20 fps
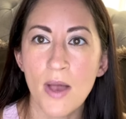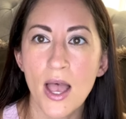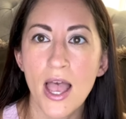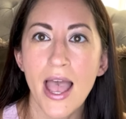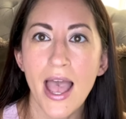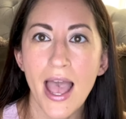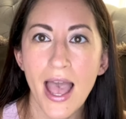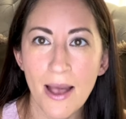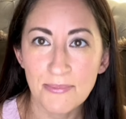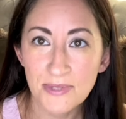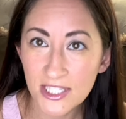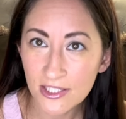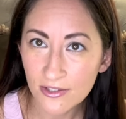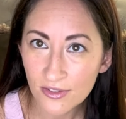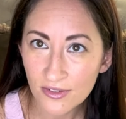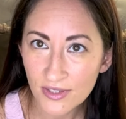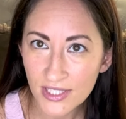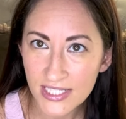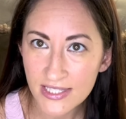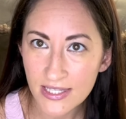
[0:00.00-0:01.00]

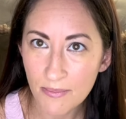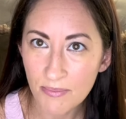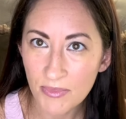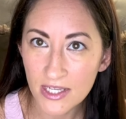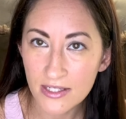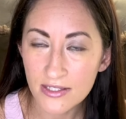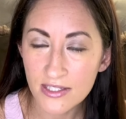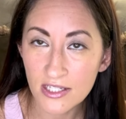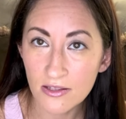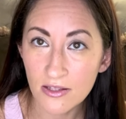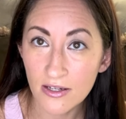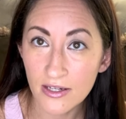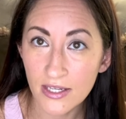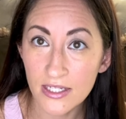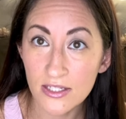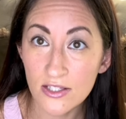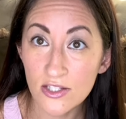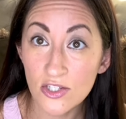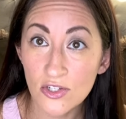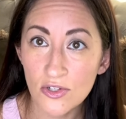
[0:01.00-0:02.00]
absolutely something to look
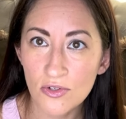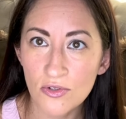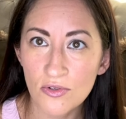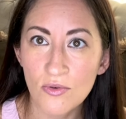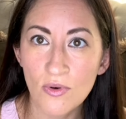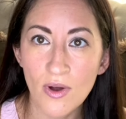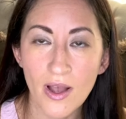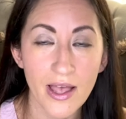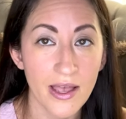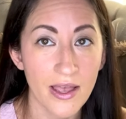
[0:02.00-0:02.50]
into